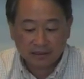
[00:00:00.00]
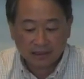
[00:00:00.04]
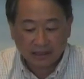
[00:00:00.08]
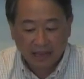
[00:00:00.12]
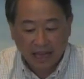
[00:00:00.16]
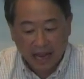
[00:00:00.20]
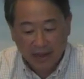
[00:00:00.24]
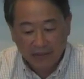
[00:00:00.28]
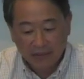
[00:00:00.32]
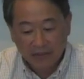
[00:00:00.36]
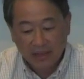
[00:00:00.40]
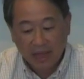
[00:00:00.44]

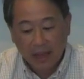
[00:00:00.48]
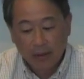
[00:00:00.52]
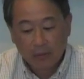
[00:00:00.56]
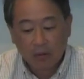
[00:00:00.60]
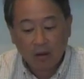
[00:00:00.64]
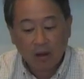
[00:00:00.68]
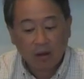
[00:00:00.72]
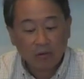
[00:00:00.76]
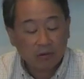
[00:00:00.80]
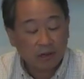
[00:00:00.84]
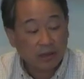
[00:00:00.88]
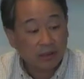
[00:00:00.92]
having that
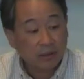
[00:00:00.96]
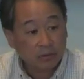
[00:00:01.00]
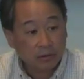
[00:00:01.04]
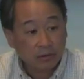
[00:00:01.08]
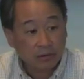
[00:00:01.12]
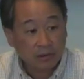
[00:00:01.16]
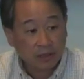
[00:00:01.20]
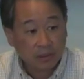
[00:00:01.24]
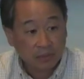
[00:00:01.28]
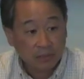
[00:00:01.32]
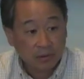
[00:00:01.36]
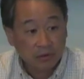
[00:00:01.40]
wall run
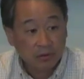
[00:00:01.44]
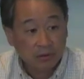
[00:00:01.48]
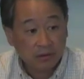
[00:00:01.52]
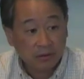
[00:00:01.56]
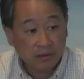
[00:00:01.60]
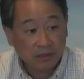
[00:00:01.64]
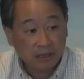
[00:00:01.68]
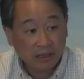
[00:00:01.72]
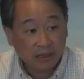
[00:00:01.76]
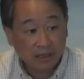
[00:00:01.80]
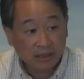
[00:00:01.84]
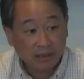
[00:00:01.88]
through the
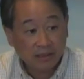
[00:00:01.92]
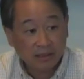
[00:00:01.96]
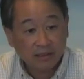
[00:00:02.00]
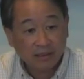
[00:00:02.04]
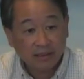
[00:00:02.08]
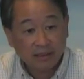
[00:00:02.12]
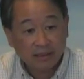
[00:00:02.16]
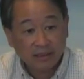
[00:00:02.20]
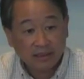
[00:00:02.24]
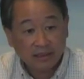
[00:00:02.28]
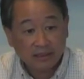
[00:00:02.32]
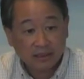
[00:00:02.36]
community
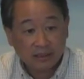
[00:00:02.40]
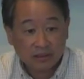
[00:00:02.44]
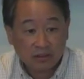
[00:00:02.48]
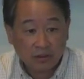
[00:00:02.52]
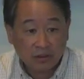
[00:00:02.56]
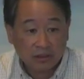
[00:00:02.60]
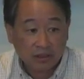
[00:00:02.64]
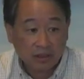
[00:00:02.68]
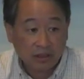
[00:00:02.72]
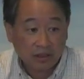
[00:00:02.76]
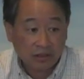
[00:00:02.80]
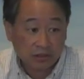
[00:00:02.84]
is
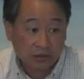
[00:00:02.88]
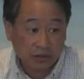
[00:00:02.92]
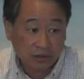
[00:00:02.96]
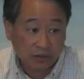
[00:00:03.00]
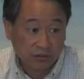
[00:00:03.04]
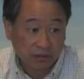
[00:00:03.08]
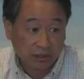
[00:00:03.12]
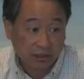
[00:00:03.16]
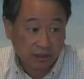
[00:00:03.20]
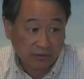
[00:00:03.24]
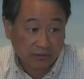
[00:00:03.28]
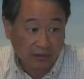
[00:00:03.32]
only going to
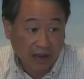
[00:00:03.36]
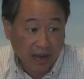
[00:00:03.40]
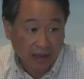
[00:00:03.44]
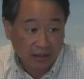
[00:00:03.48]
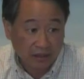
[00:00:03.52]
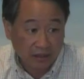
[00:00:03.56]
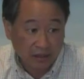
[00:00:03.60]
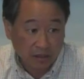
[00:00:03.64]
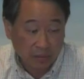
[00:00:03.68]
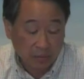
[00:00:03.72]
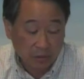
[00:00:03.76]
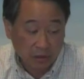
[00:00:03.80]
serve to
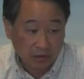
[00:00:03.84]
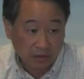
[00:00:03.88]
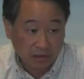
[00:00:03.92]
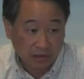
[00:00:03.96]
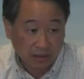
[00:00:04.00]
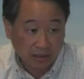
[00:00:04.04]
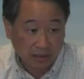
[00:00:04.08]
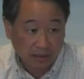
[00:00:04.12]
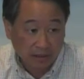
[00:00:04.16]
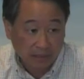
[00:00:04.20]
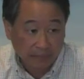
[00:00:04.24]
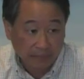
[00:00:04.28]
divide the
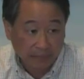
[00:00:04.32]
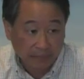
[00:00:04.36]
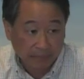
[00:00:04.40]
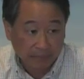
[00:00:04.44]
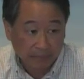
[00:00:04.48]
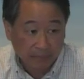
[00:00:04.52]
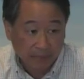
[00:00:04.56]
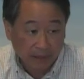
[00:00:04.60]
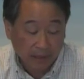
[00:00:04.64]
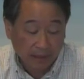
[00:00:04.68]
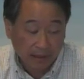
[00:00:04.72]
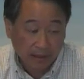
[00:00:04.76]
community.
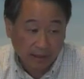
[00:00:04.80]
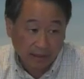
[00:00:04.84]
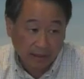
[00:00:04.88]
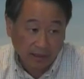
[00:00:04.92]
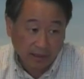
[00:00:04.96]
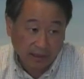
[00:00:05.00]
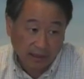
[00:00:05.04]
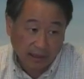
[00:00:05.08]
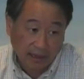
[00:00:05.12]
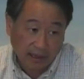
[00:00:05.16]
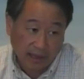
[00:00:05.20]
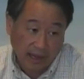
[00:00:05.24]

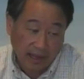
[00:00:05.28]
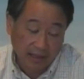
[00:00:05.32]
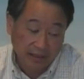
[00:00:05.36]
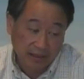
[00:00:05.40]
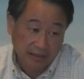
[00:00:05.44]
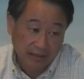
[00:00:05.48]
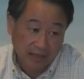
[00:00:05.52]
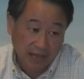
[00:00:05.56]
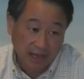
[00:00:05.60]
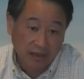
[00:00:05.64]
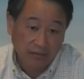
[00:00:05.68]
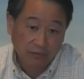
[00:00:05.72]
And
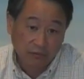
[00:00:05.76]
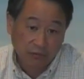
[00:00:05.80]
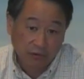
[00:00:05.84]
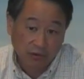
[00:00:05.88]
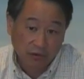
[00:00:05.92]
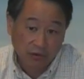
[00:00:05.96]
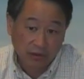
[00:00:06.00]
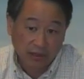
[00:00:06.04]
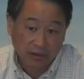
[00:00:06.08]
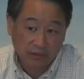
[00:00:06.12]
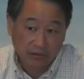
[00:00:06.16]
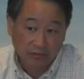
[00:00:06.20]
the second,
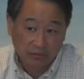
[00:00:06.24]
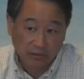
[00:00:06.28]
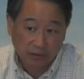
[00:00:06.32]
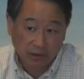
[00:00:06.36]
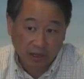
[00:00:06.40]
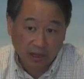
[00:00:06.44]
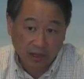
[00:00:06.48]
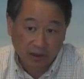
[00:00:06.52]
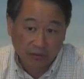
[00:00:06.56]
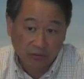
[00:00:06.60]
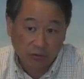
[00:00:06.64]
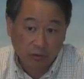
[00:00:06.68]
for the
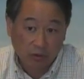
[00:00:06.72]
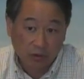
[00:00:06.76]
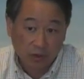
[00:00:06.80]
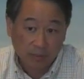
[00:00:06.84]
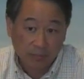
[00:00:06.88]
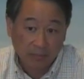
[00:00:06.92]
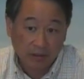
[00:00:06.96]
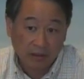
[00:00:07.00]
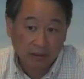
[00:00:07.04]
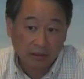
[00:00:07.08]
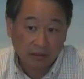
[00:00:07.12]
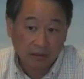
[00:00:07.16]
uh,
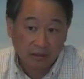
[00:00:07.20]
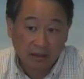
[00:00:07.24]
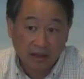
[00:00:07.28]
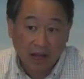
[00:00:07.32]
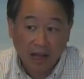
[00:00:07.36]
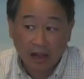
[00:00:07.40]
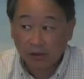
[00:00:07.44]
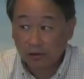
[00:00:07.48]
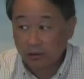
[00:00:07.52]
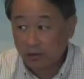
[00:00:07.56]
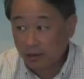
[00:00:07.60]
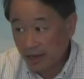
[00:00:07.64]
$40 billion
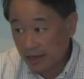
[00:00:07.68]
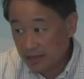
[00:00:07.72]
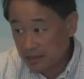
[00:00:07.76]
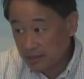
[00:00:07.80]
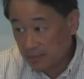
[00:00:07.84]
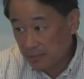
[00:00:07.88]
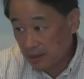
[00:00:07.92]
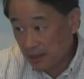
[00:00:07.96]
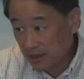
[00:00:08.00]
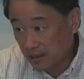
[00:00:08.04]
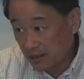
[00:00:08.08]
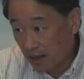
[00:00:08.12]

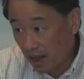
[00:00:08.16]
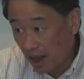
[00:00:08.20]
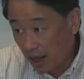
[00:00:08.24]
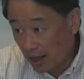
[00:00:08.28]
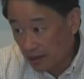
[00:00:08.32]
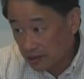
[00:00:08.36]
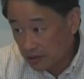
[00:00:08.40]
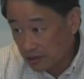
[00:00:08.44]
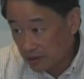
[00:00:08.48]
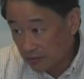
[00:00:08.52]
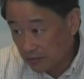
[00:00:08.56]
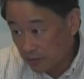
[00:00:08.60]
estimated
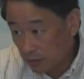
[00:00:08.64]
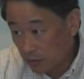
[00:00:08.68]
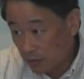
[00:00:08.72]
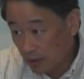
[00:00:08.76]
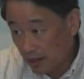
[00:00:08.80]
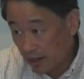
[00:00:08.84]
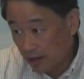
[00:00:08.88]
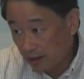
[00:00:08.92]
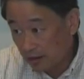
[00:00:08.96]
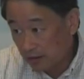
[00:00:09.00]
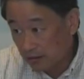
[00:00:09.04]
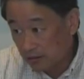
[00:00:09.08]
cost of the
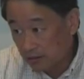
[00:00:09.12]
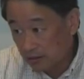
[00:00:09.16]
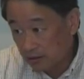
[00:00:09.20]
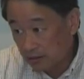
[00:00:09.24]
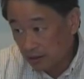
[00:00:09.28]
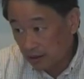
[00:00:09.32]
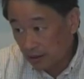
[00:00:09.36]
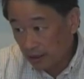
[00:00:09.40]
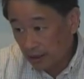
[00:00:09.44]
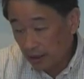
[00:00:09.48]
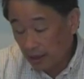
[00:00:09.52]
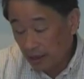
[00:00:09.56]
rail,
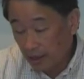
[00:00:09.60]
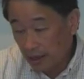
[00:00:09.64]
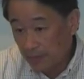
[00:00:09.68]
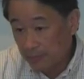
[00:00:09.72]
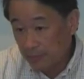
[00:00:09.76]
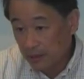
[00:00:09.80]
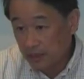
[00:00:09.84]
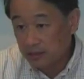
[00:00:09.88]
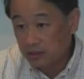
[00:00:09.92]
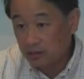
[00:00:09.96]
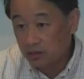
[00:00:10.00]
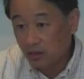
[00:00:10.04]

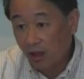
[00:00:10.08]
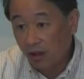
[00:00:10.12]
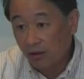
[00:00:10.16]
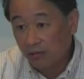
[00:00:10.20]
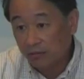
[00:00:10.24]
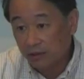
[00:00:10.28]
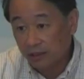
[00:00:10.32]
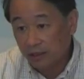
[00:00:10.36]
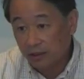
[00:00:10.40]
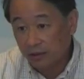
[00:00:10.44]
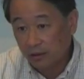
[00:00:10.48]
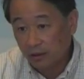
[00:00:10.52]
um, it's
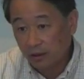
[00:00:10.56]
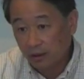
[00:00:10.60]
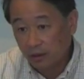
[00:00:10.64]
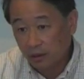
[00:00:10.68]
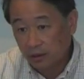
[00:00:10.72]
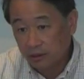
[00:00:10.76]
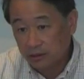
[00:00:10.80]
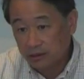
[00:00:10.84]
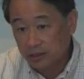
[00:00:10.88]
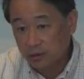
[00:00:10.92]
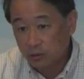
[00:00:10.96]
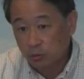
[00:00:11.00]
solving
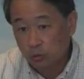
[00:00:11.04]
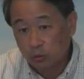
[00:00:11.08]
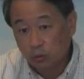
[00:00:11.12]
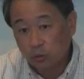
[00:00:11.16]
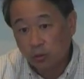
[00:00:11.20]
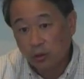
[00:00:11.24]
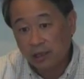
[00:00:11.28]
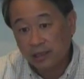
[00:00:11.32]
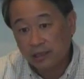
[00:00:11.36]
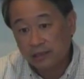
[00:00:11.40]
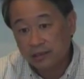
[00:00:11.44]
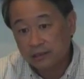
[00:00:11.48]
just
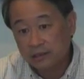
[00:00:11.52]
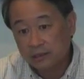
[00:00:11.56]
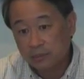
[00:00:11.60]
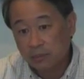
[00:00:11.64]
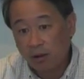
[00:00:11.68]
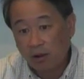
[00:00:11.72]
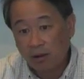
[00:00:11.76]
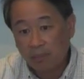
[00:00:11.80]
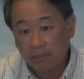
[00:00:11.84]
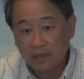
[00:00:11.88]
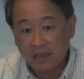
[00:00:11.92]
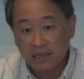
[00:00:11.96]
one
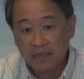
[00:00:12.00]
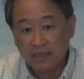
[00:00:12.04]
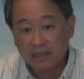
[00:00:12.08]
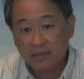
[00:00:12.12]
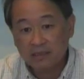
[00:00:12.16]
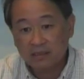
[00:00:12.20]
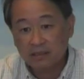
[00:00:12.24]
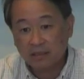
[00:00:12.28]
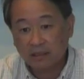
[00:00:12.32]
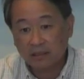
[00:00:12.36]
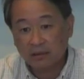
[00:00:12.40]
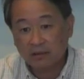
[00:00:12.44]
small
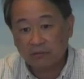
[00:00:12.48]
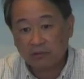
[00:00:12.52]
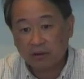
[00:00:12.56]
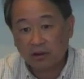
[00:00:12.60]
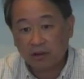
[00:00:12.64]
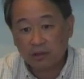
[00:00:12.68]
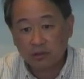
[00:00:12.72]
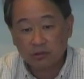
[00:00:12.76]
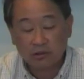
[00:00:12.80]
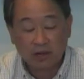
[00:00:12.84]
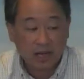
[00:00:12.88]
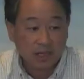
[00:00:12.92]
piece of
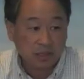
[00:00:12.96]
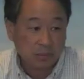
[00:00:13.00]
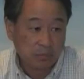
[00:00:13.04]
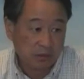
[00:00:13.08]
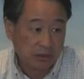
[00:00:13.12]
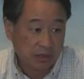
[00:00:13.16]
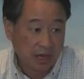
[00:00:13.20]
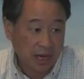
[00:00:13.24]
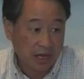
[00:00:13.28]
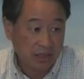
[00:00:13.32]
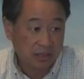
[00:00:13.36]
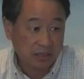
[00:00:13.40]
our
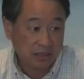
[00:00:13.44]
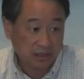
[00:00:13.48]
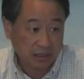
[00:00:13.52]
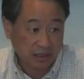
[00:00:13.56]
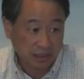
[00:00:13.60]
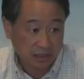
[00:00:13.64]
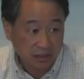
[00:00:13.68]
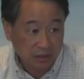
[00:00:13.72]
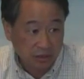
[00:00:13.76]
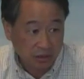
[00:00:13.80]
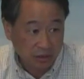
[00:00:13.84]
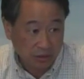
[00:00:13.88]
transportation
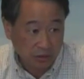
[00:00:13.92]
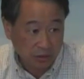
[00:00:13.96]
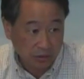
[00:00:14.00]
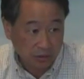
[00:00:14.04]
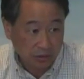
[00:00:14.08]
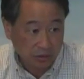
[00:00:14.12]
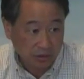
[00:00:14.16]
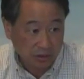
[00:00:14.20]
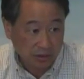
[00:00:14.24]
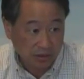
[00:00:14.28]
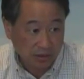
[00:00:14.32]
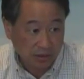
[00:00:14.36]

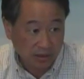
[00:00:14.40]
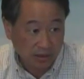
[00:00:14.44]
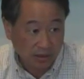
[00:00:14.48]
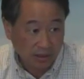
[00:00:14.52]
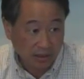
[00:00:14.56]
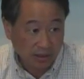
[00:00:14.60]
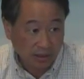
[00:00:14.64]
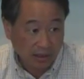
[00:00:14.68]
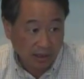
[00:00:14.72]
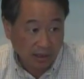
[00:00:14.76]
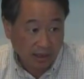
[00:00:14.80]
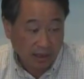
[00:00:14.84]
issues.
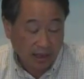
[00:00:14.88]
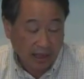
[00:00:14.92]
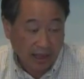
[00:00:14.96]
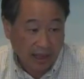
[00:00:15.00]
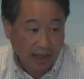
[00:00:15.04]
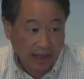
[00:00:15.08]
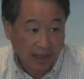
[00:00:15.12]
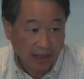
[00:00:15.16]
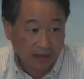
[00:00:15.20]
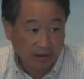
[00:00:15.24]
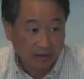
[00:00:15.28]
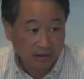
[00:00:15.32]

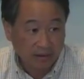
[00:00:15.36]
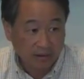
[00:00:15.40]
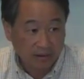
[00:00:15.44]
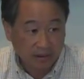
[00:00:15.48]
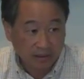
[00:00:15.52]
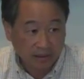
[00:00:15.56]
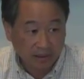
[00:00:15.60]
And